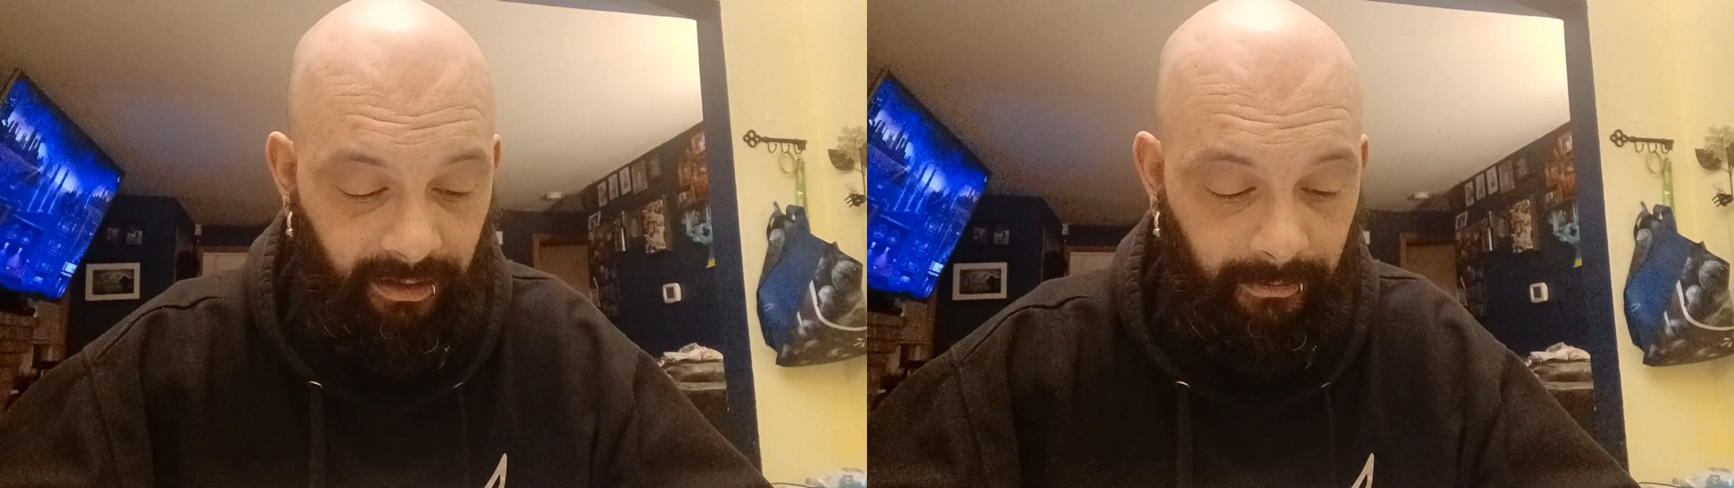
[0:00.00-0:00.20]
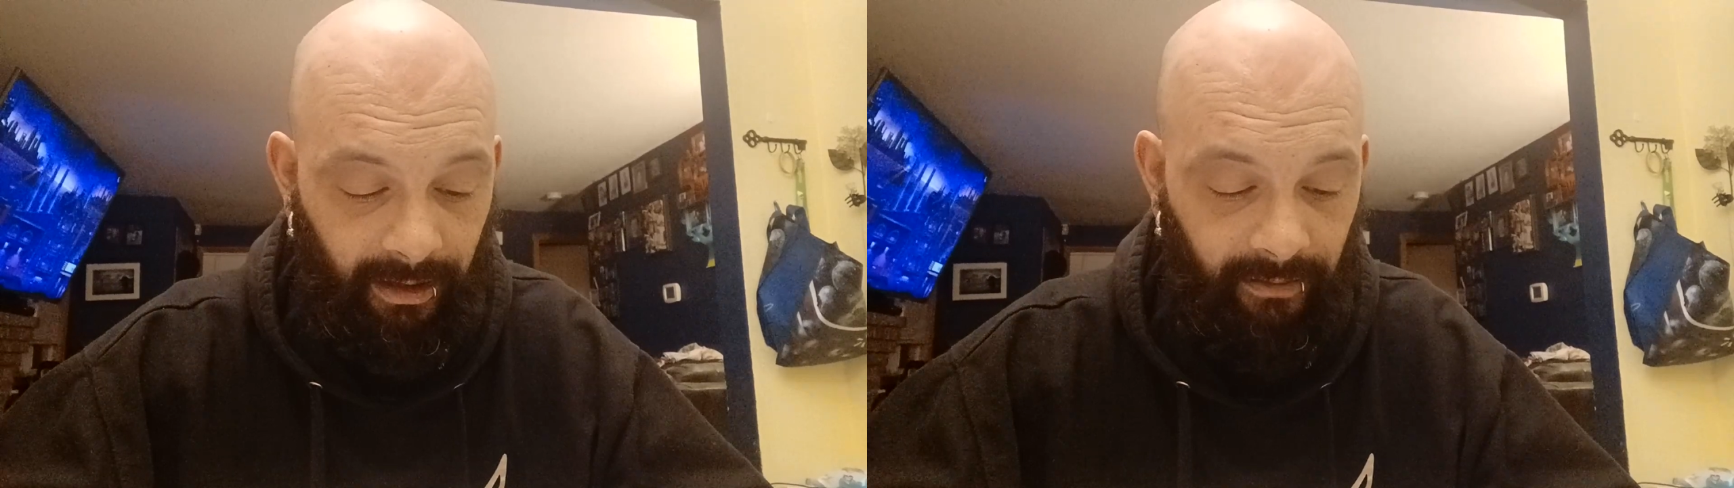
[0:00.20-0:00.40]

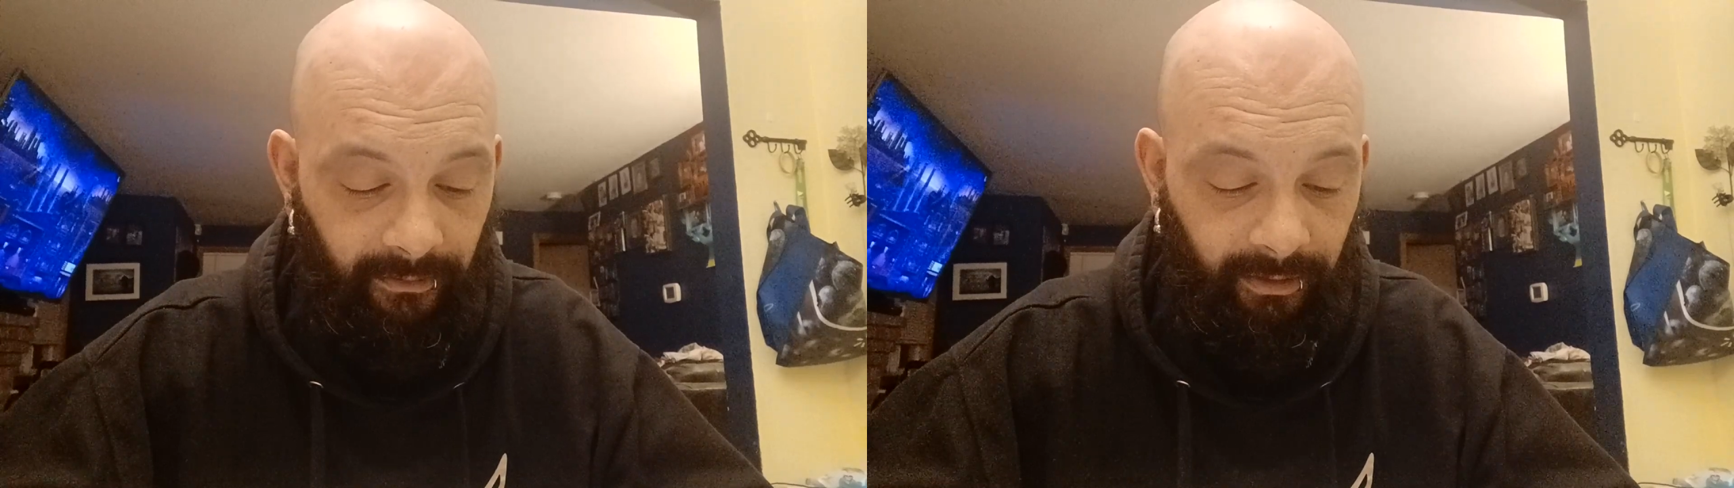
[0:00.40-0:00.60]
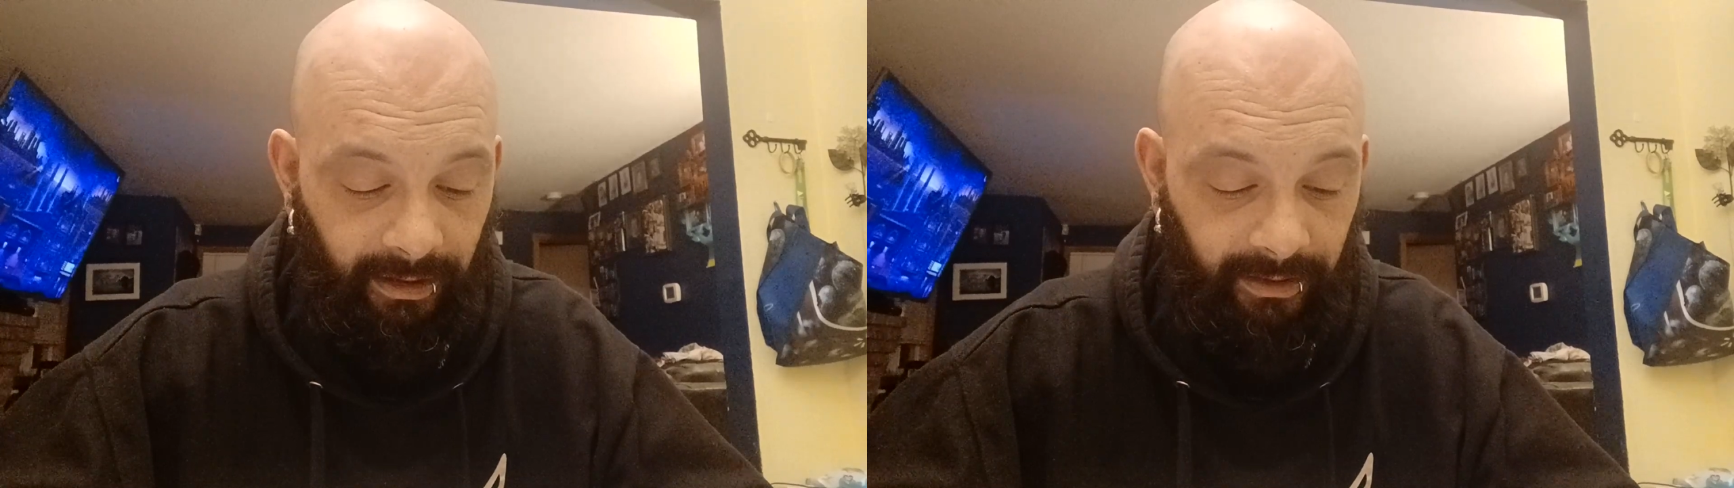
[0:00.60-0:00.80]
come out of
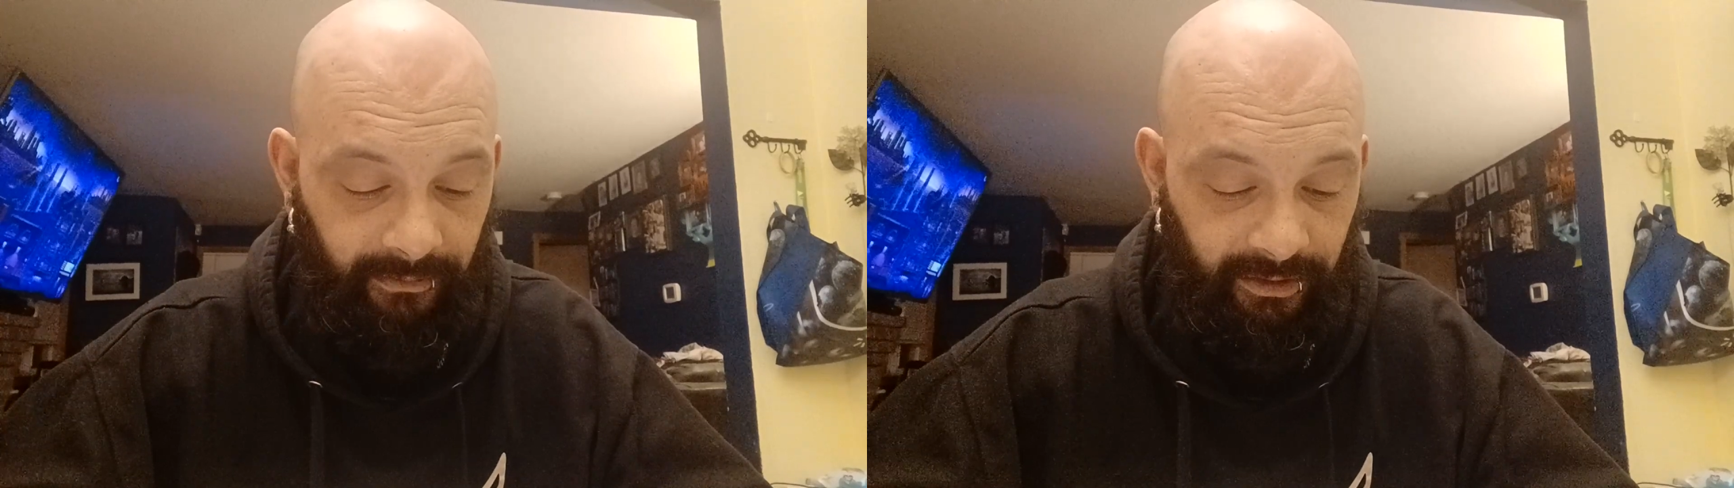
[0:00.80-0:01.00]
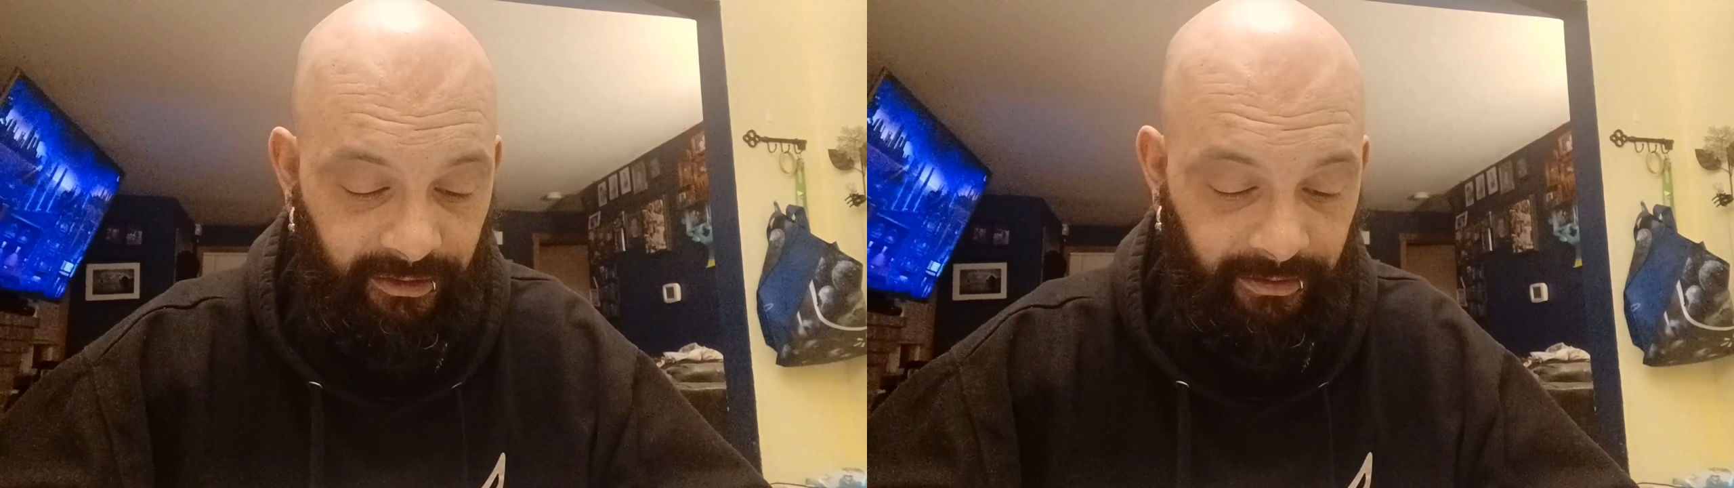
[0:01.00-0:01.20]
the land of
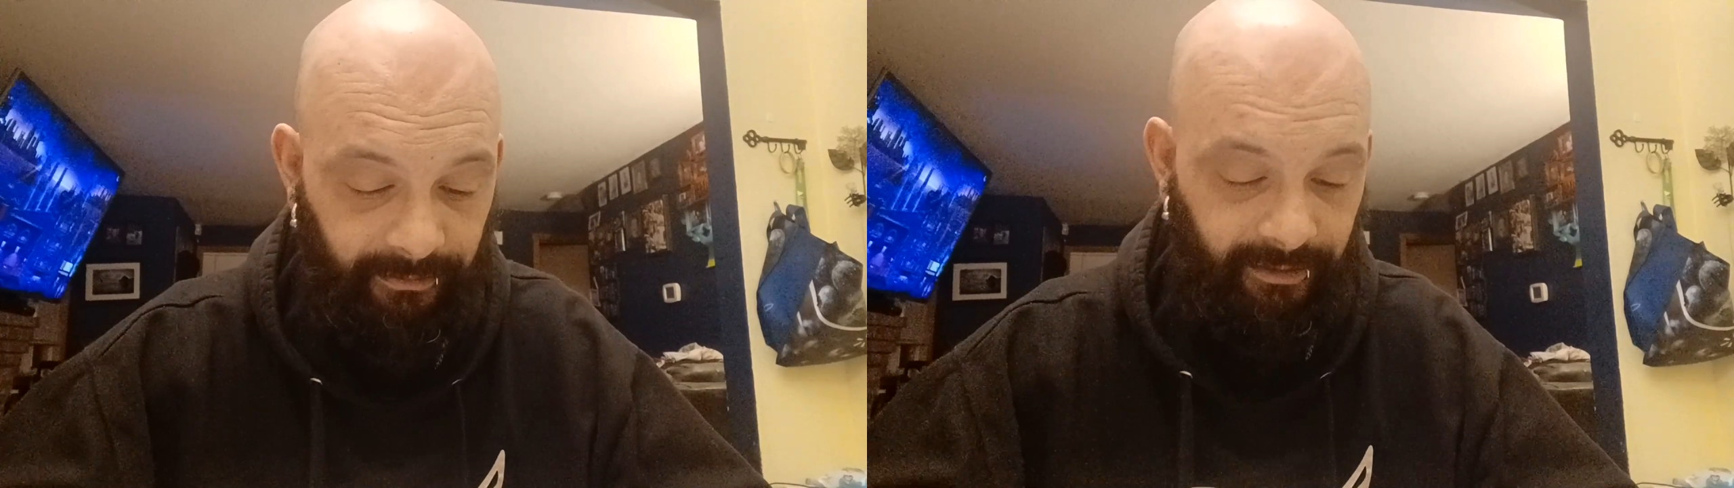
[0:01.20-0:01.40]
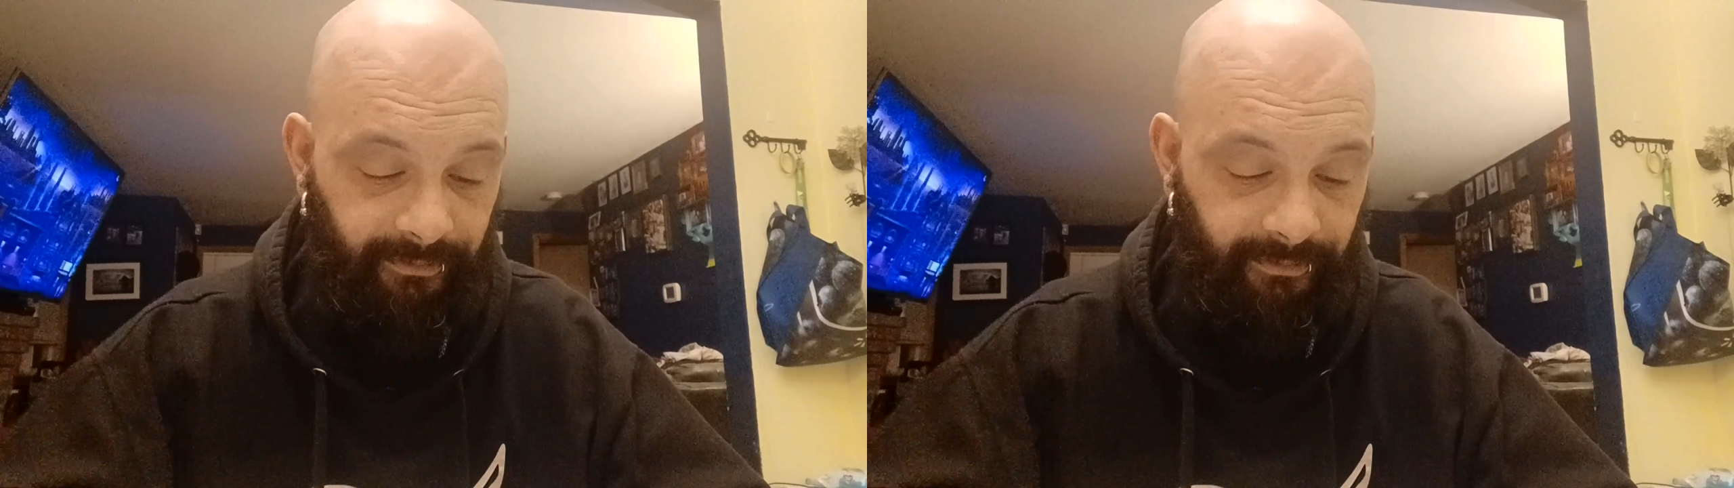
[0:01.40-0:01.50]
Egypt,